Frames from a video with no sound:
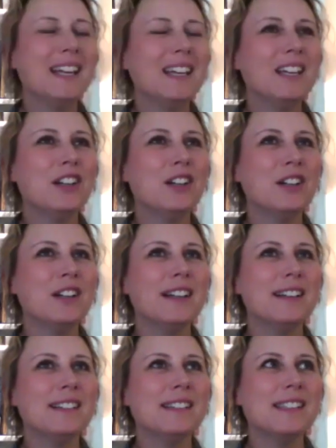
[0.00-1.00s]
hear
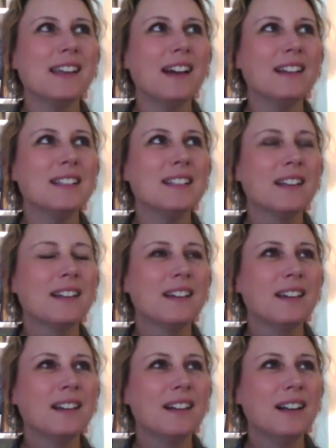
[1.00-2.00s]
is that
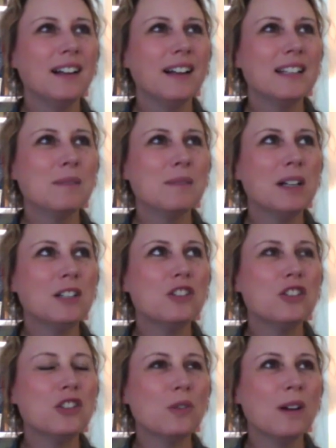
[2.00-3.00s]
as much
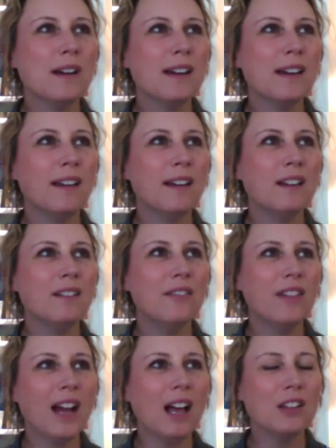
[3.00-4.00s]
joy and
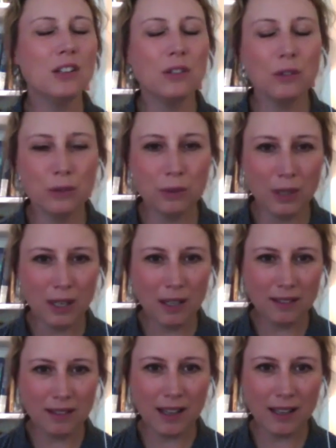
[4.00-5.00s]
value
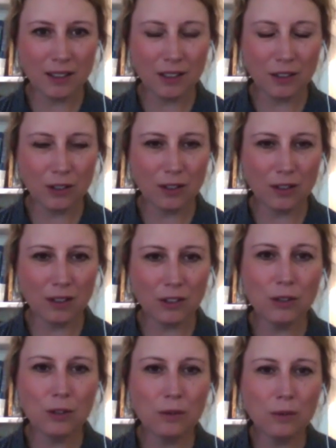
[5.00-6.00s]
that
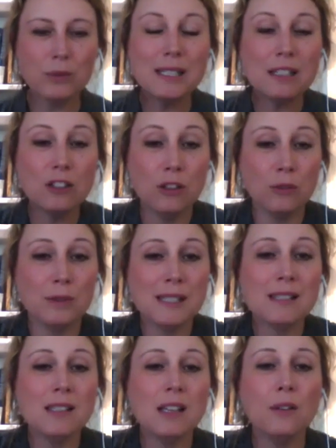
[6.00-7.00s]
you
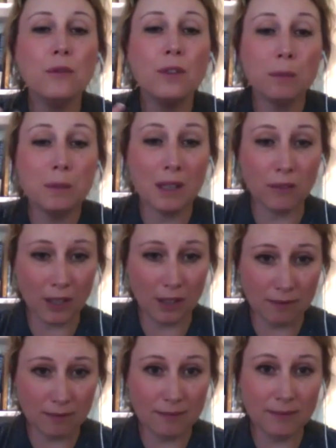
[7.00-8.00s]
receive from
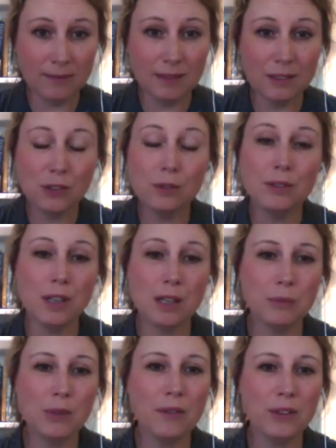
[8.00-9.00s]
giving to a
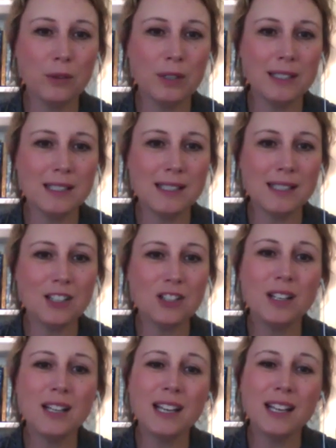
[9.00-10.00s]
nonprofit
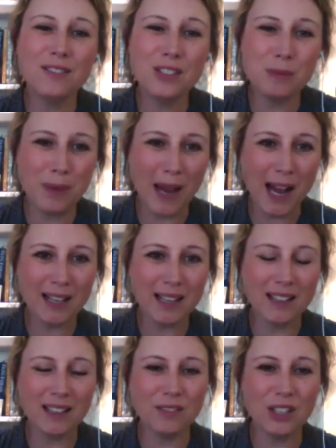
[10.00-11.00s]
organization, it gives back
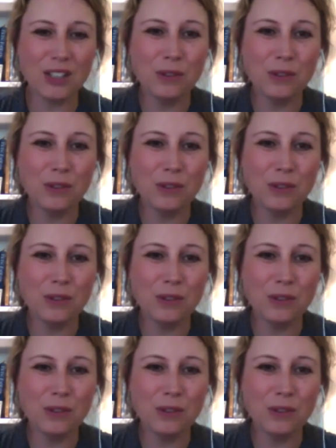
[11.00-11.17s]
and giving you